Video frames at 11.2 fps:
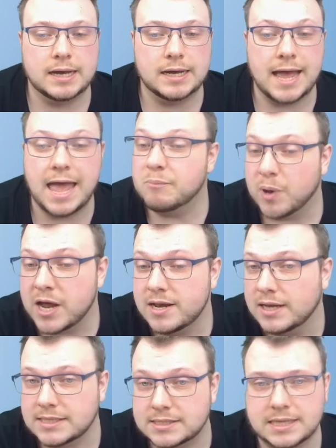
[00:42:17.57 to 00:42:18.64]
Empire
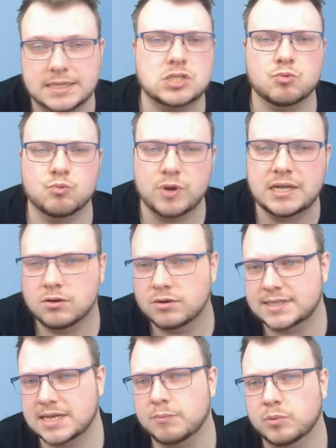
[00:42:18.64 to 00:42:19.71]
Knights, this is a really good
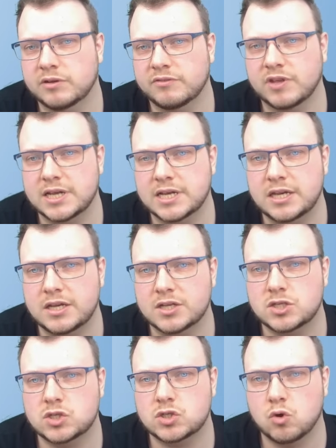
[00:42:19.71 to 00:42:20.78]
example of a
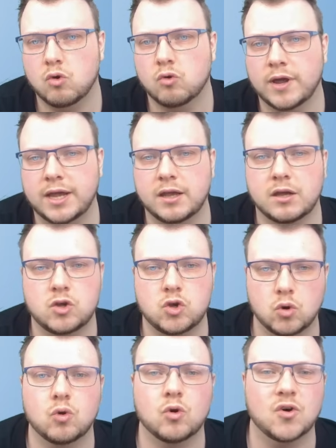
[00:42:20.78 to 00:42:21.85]
scoring
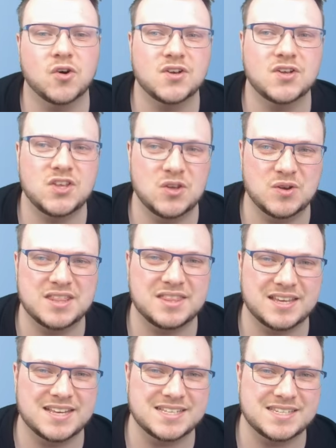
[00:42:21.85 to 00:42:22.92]
core unit
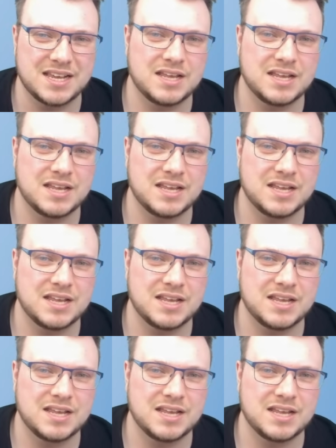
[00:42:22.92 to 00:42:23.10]
that is